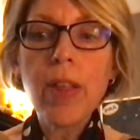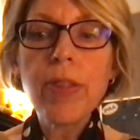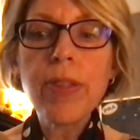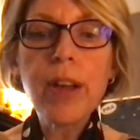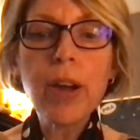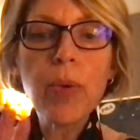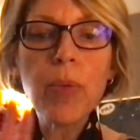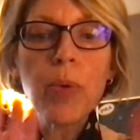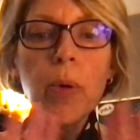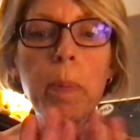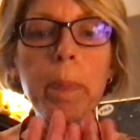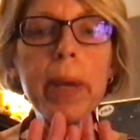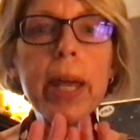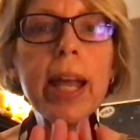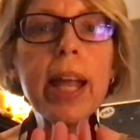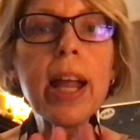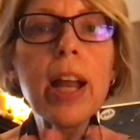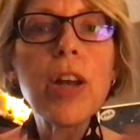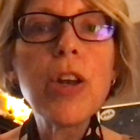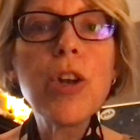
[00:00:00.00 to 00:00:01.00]
There will
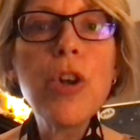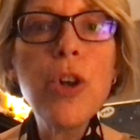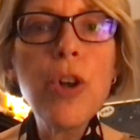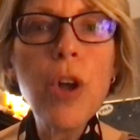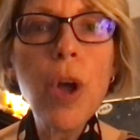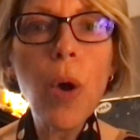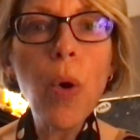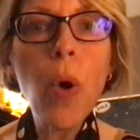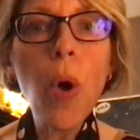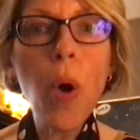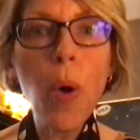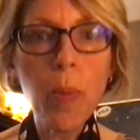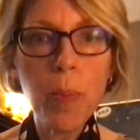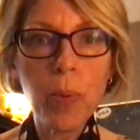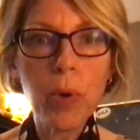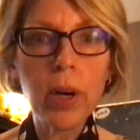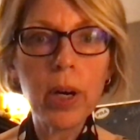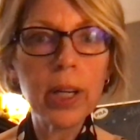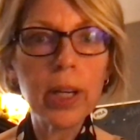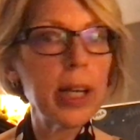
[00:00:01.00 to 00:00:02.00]
be no
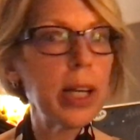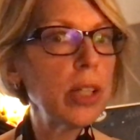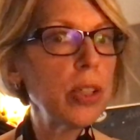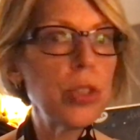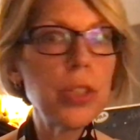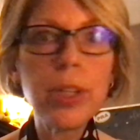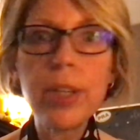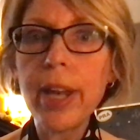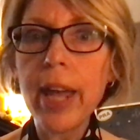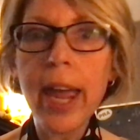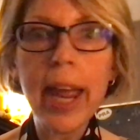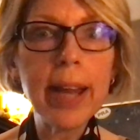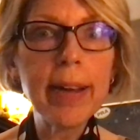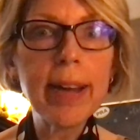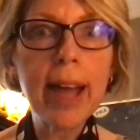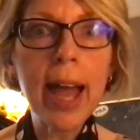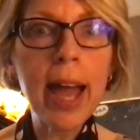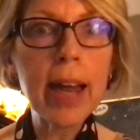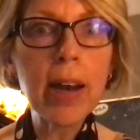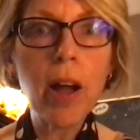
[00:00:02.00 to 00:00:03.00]
homework today
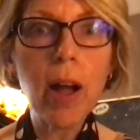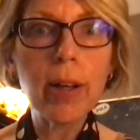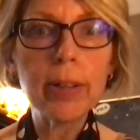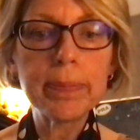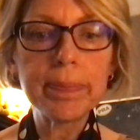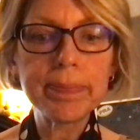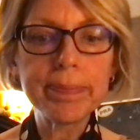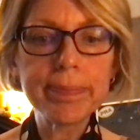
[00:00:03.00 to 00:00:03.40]
at all.